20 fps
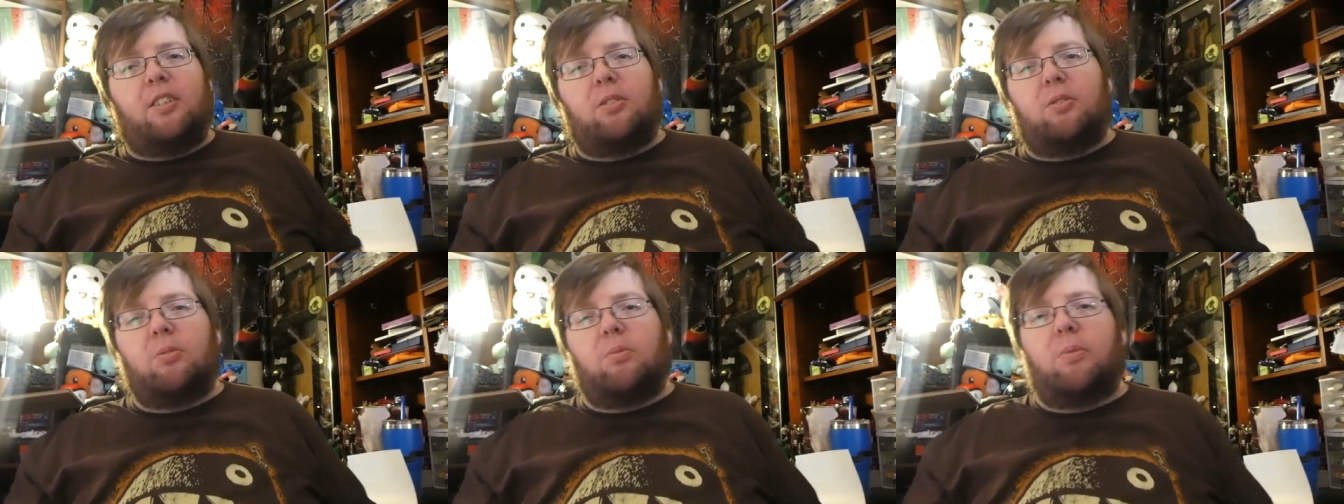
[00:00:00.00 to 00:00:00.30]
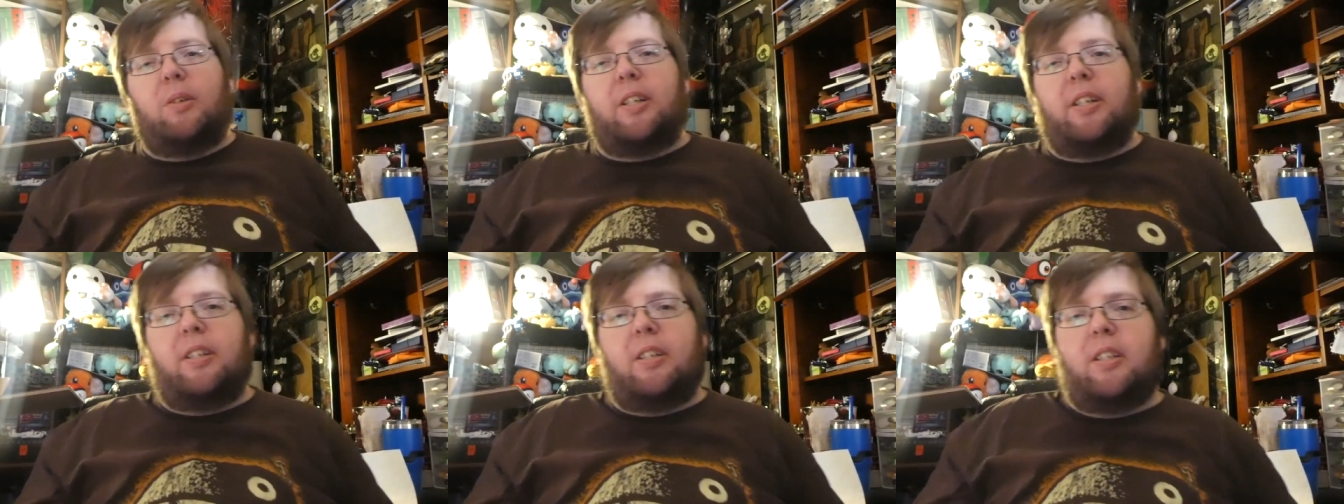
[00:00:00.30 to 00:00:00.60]

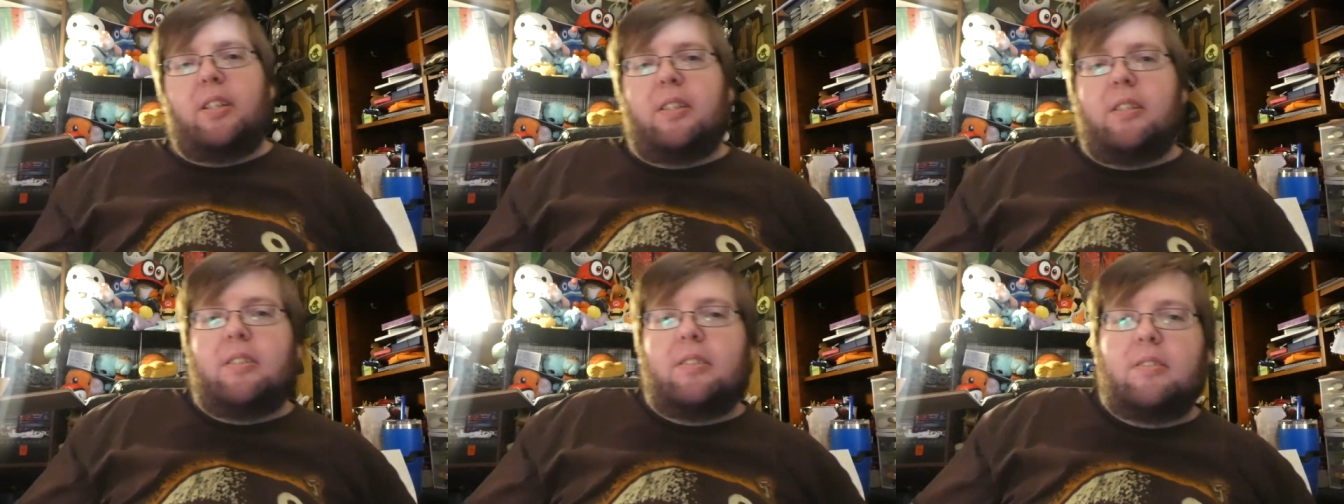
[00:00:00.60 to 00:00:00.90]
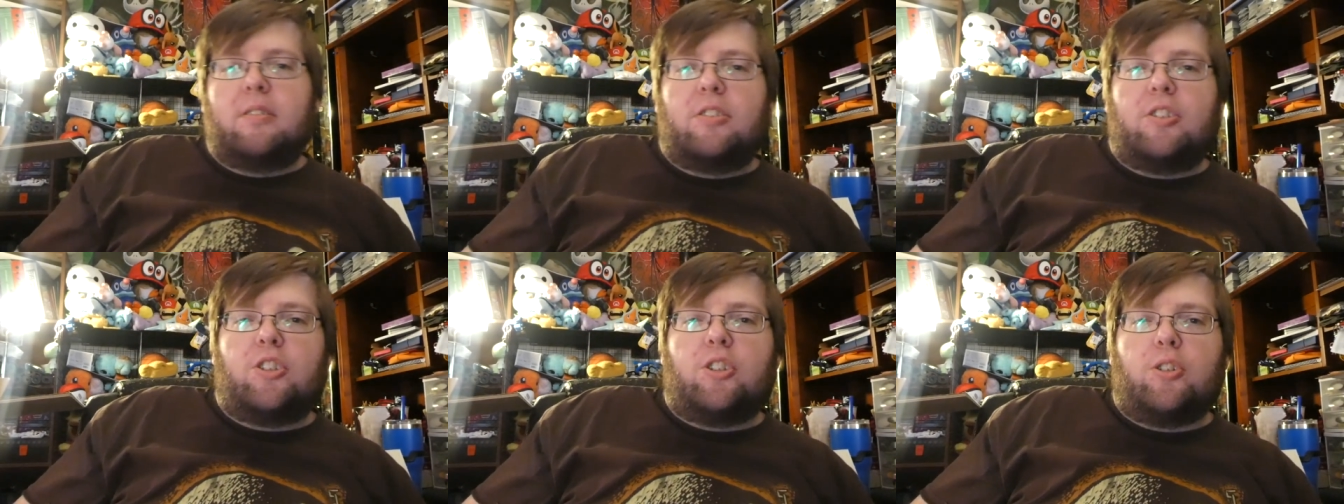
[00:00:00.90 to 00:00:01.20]

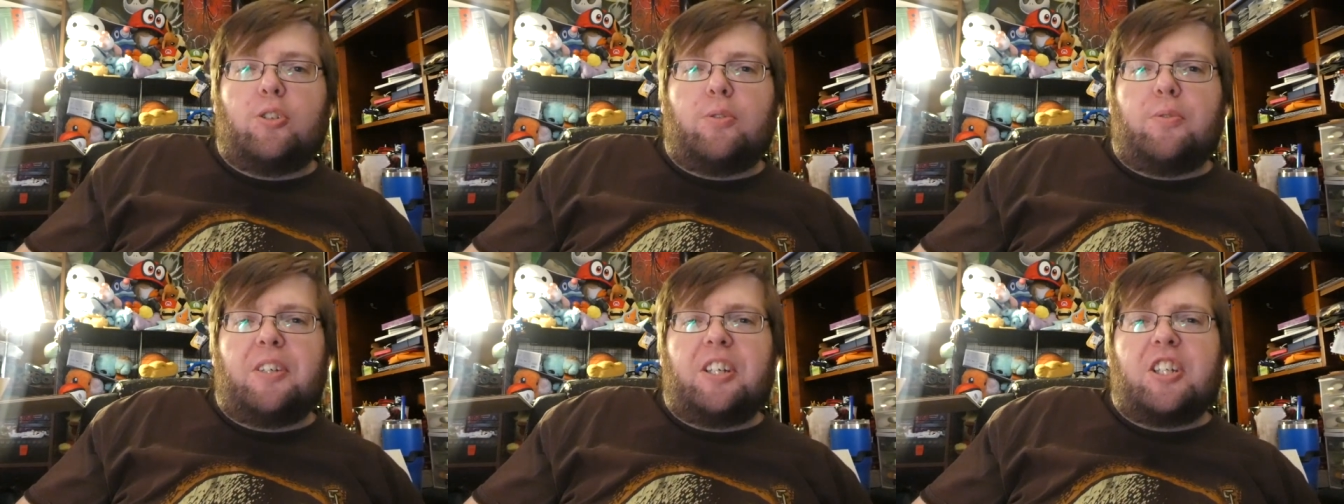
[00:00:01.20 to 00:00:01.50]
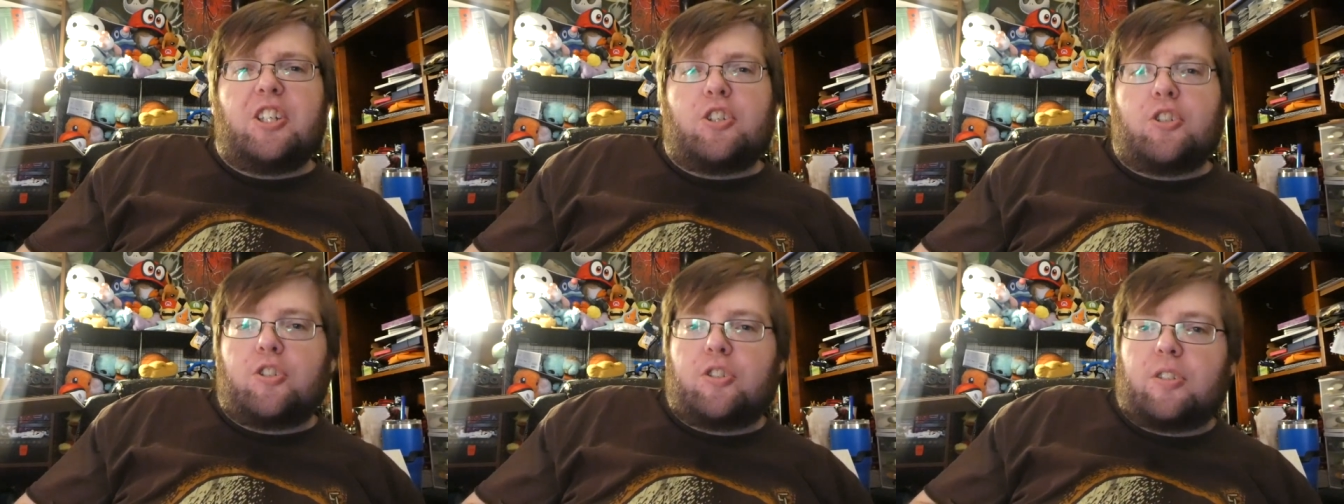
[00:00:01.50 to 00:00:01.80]

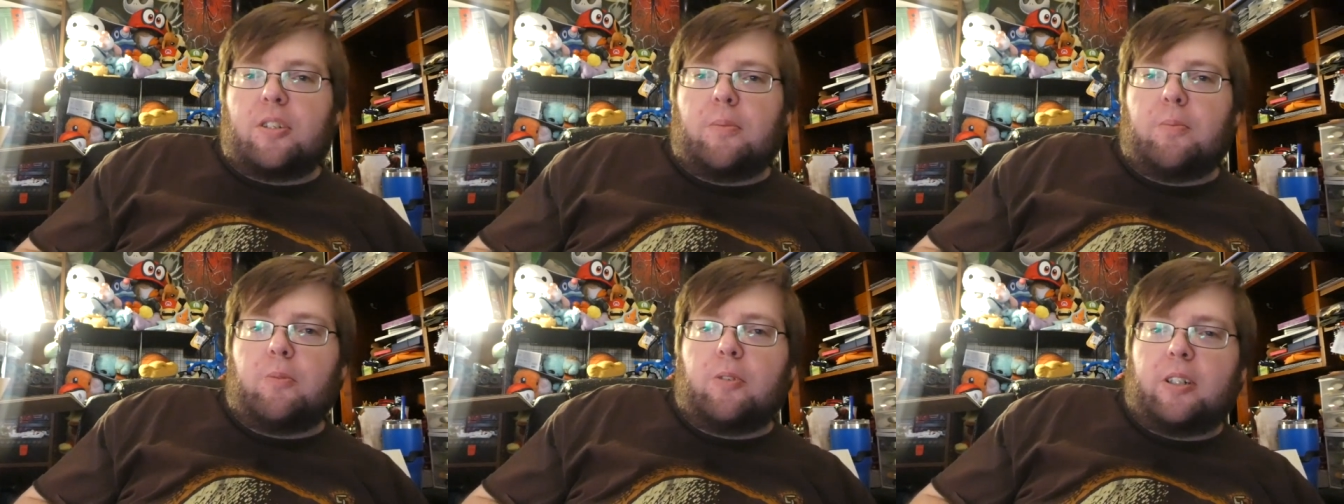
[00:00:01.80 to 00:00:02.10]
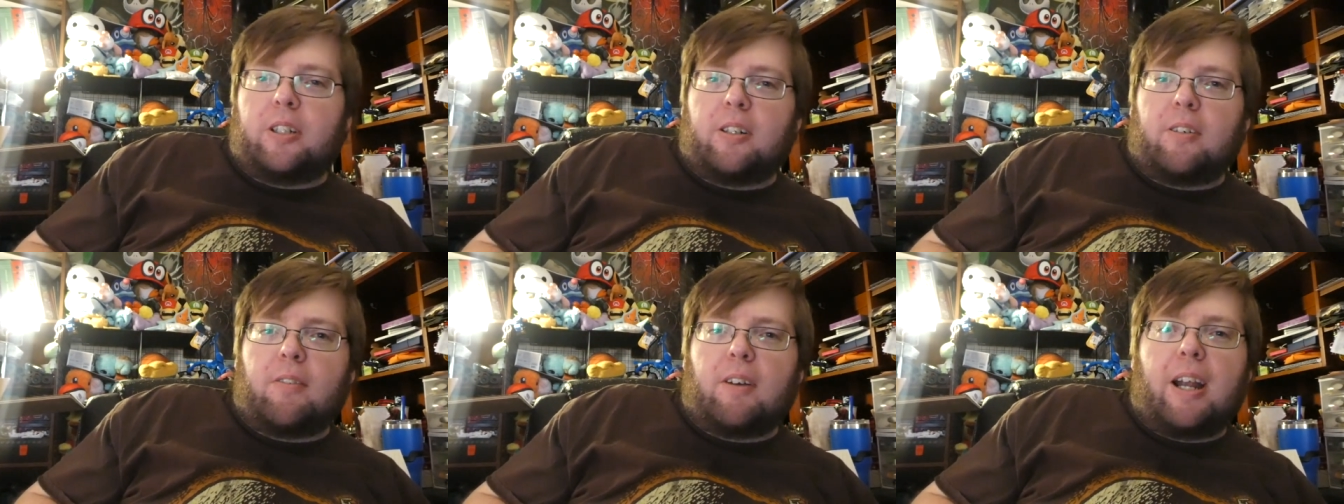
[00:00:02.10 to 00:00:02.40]
twenty-two-ish,
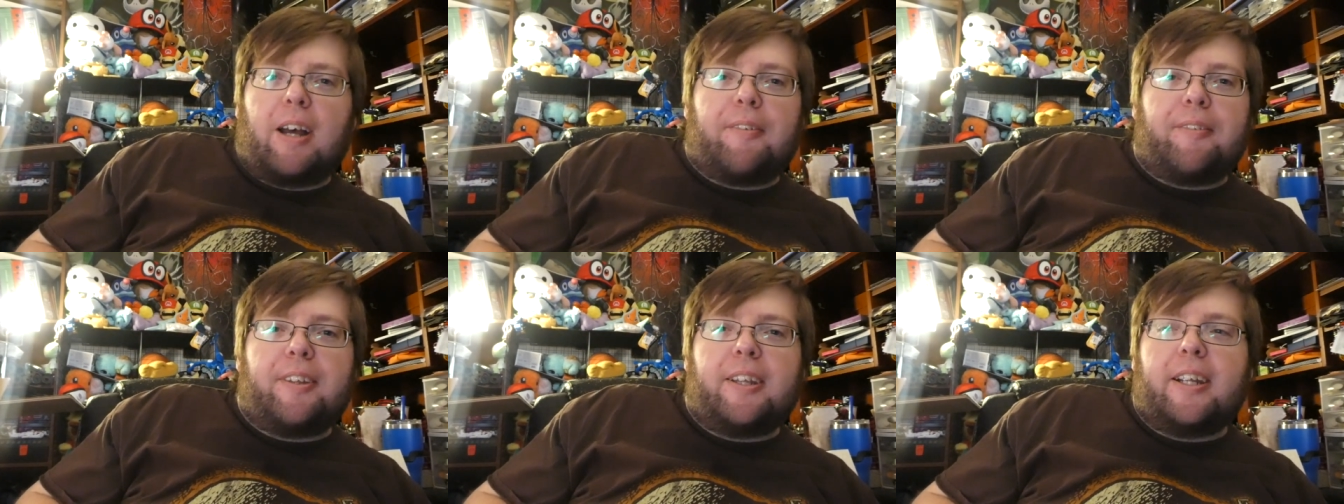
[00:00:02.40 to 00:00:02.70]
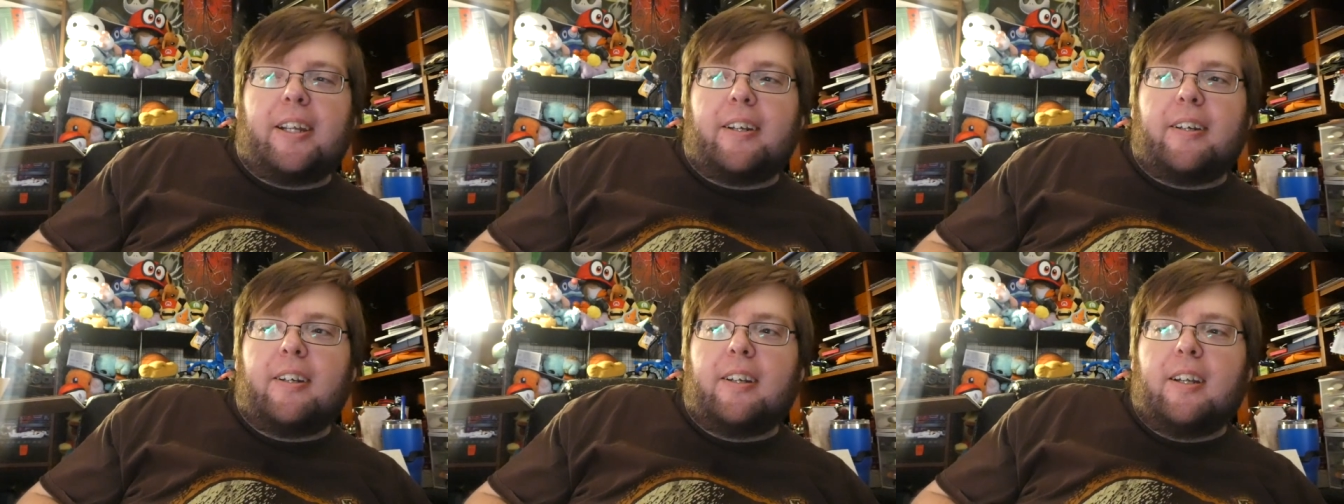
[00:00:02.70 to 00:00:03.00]
somewhere around
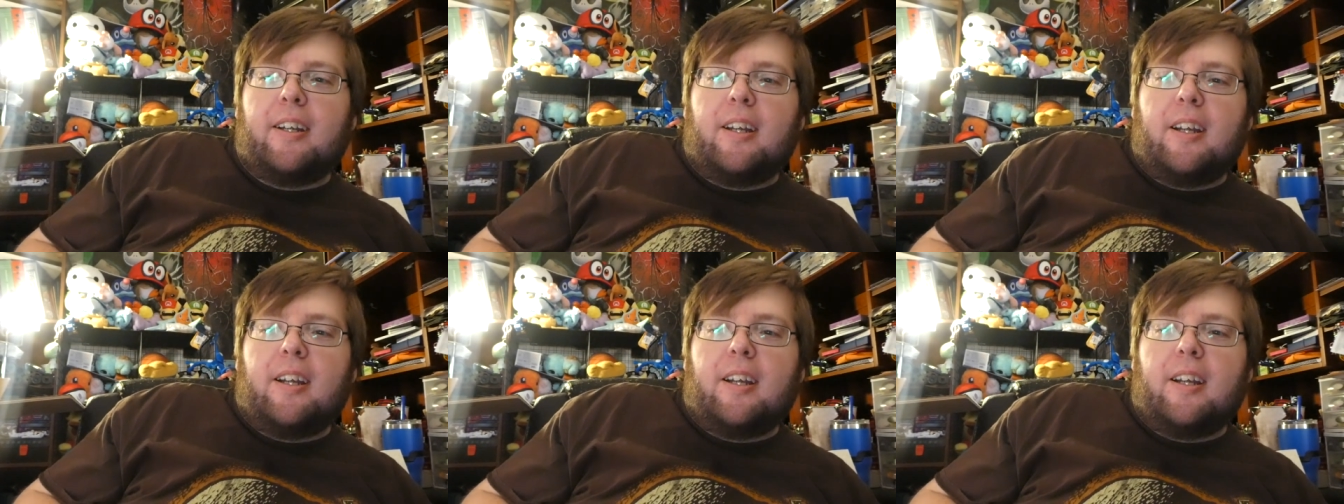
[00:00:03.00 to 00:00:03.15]
there.